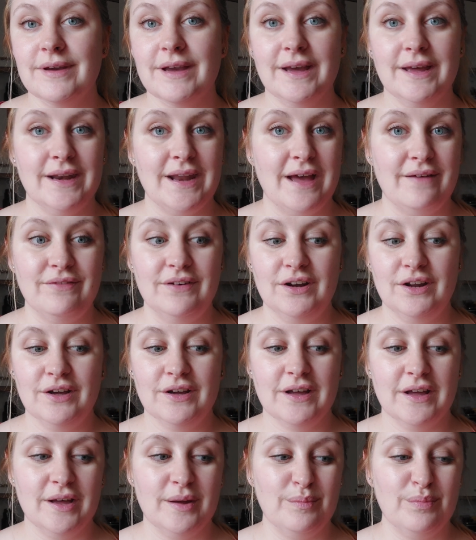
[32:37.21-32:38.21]
can have a
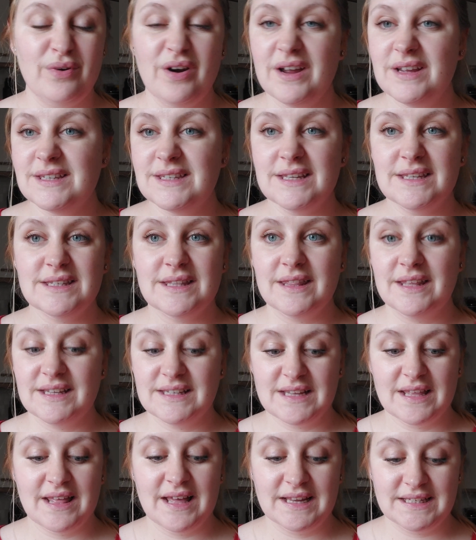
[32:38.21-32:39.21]
look at prices and things
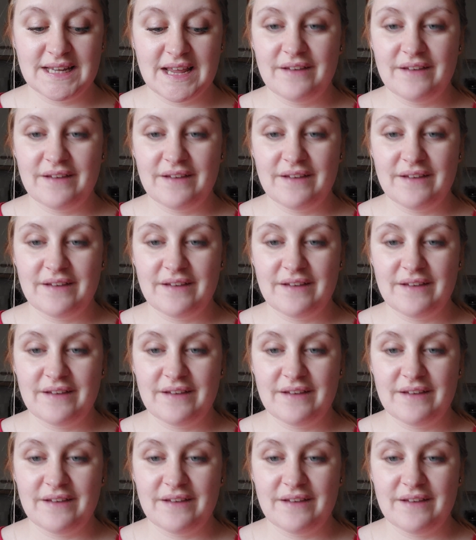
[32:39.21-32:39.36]
like that.